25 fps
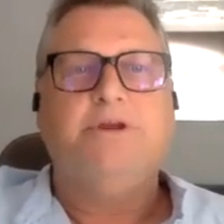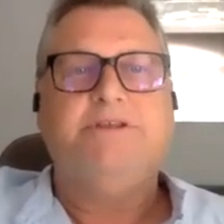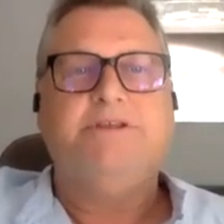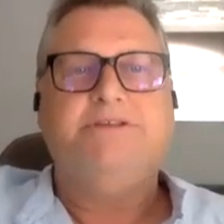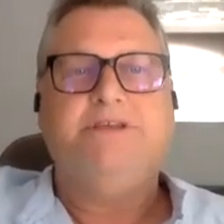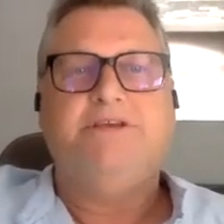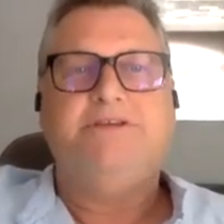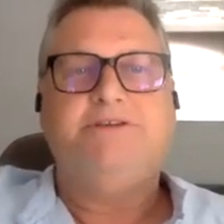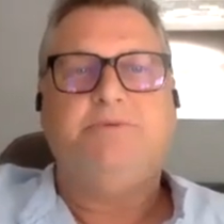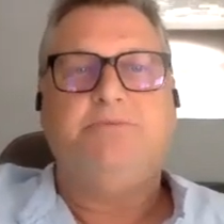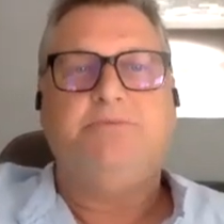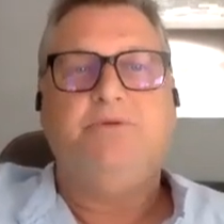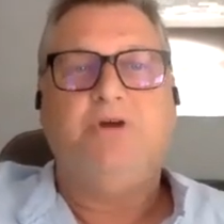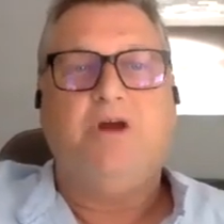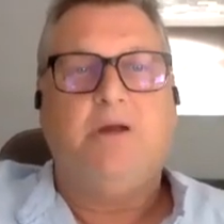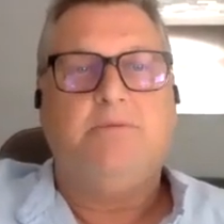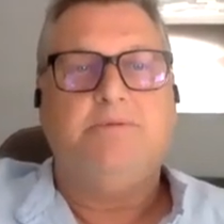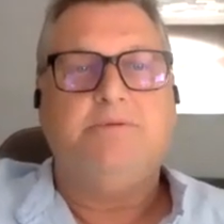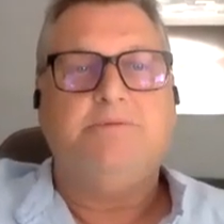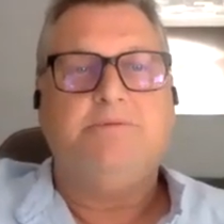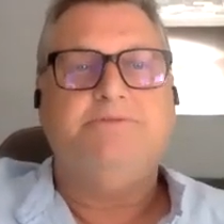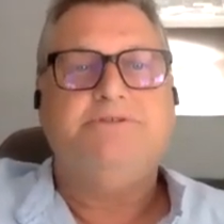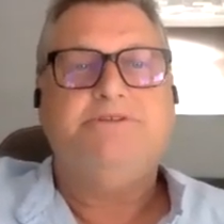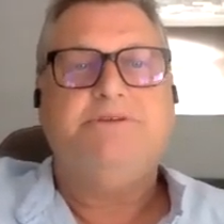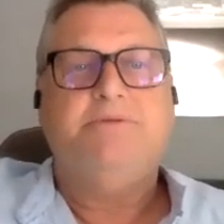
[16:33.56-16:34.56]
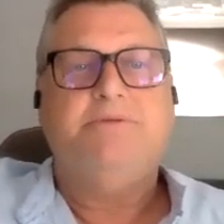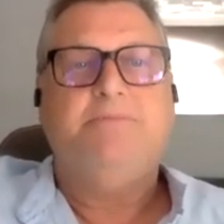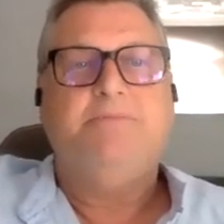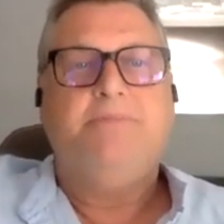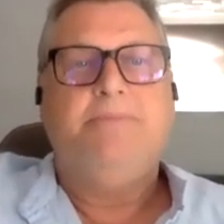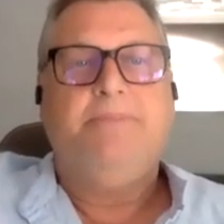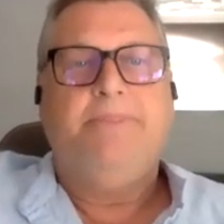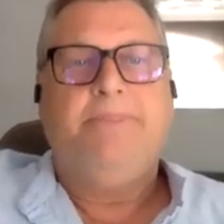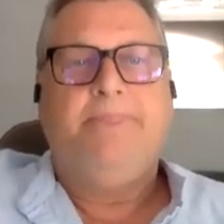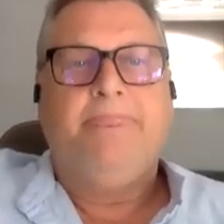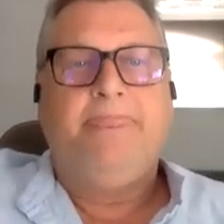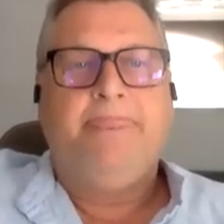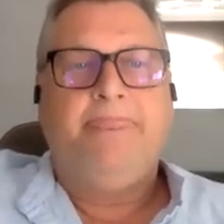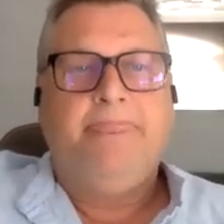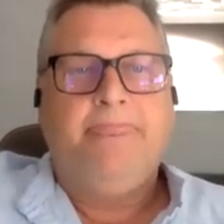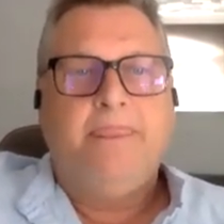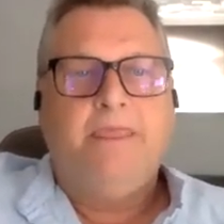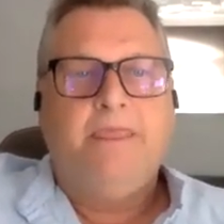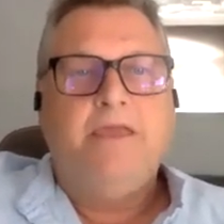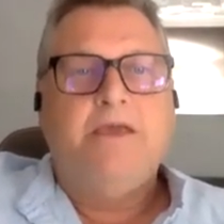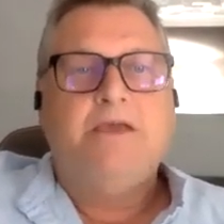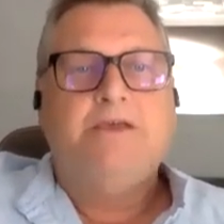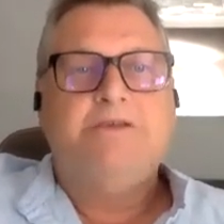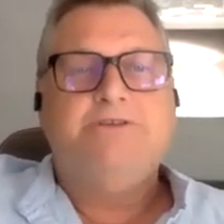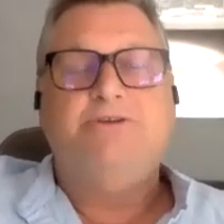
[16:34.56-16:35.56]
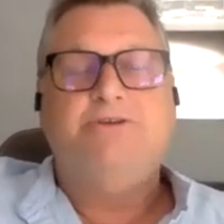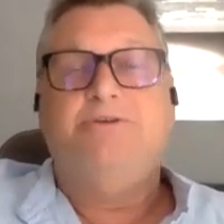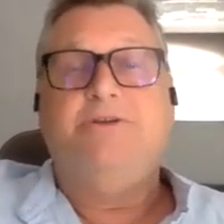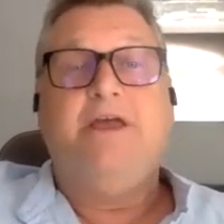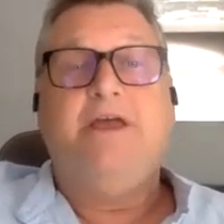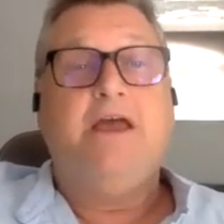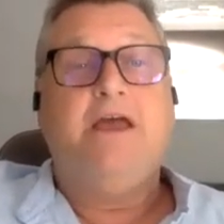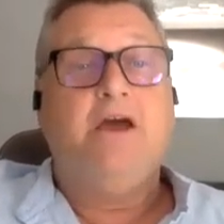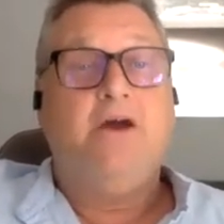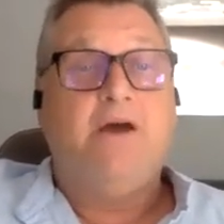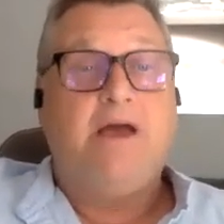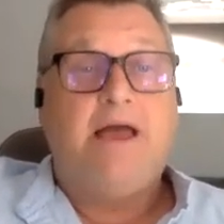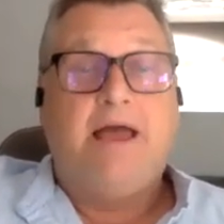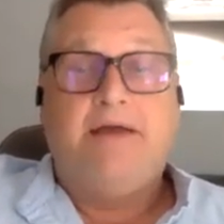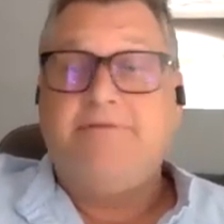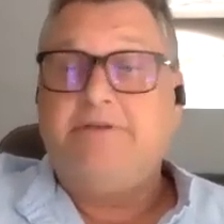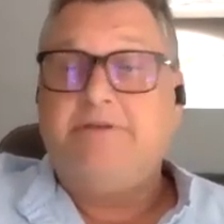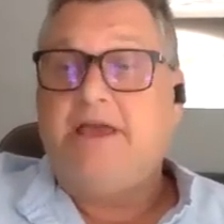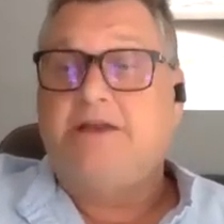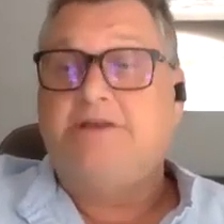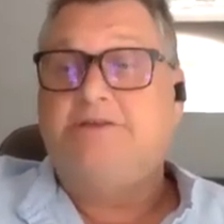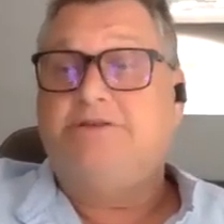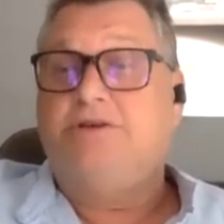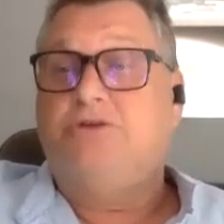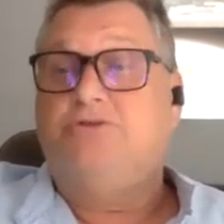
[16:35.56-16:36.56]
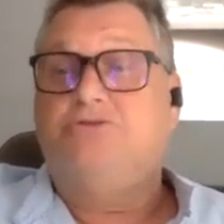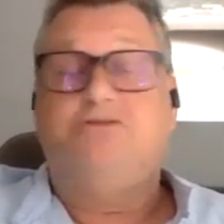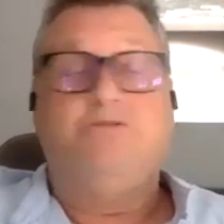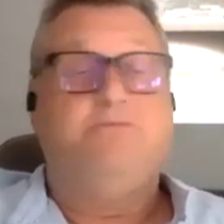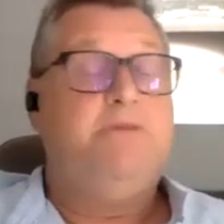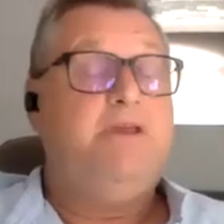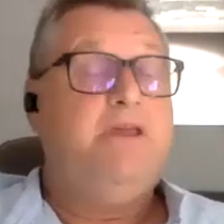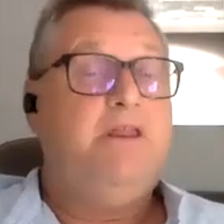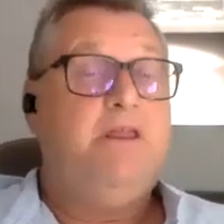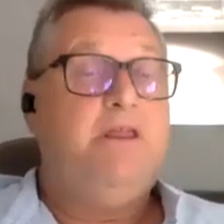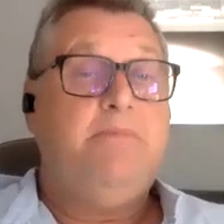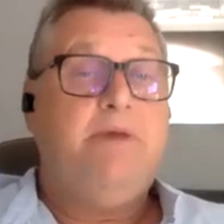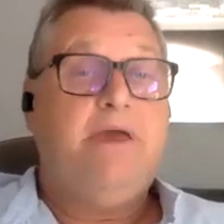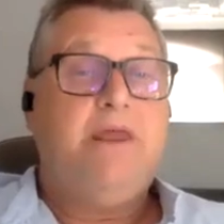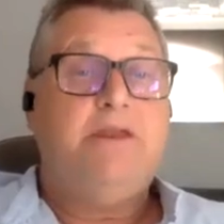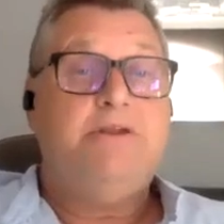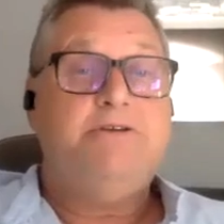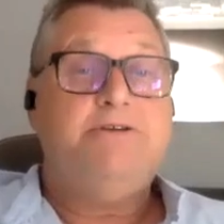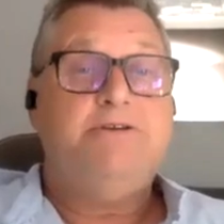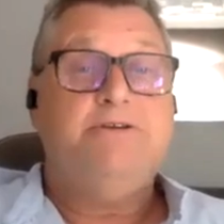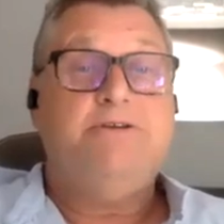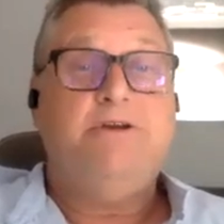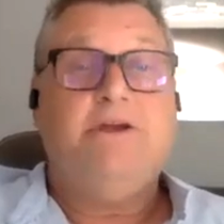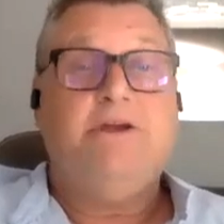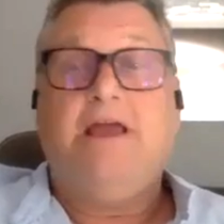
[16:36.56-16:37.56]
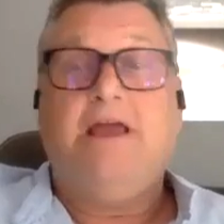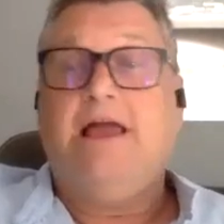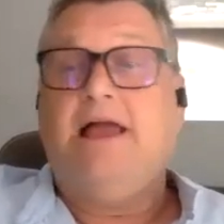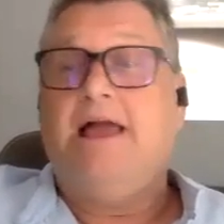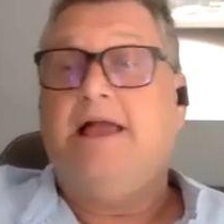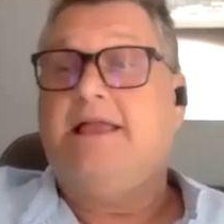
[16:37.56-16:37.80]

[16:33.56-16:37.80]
organization problems. So now I've got a social media manager,